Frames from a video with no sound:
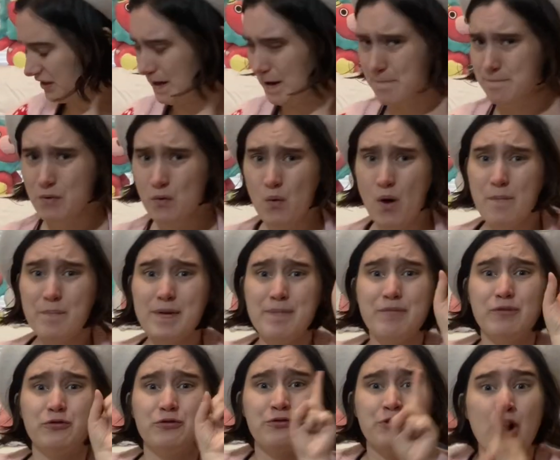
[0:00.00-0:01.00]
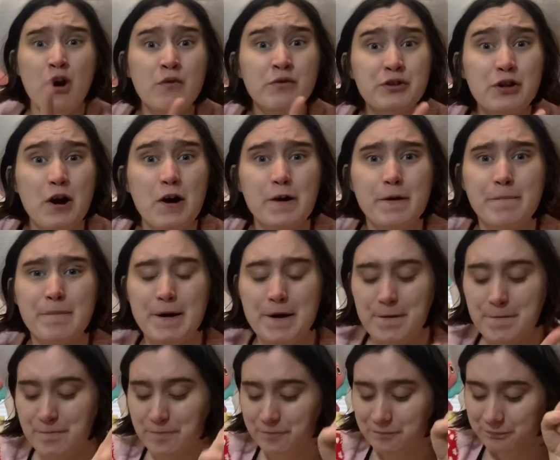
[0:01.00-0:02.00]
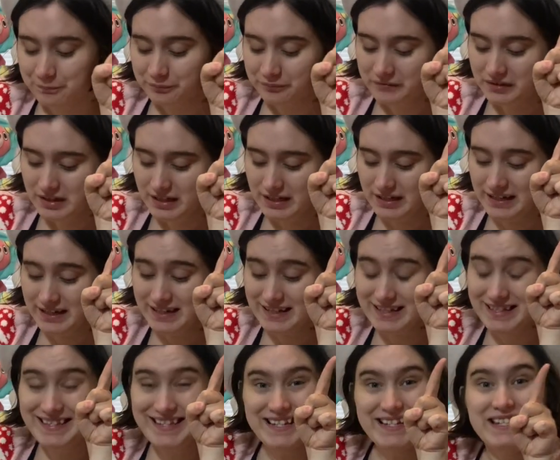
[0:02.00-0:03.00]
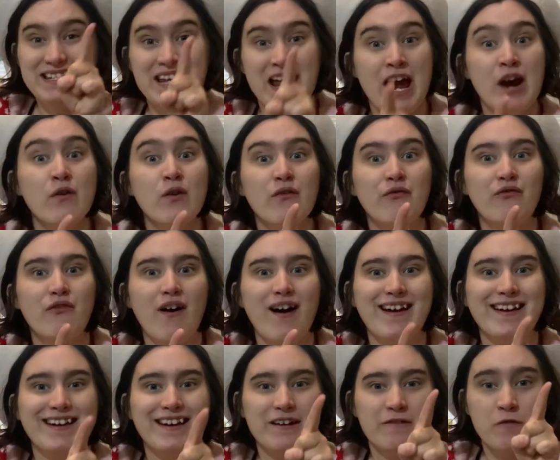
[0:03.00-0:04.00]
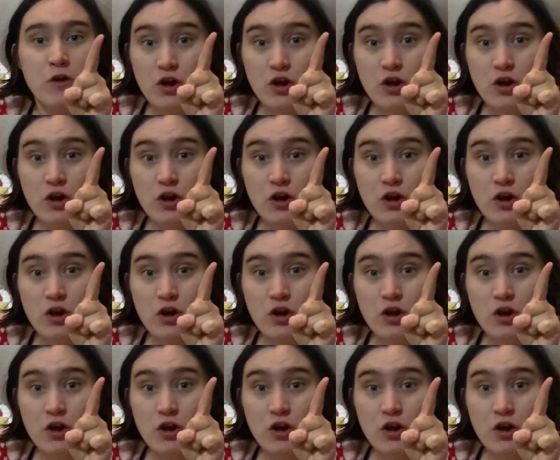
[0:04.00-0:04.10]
But what people don't talk about is the terrifying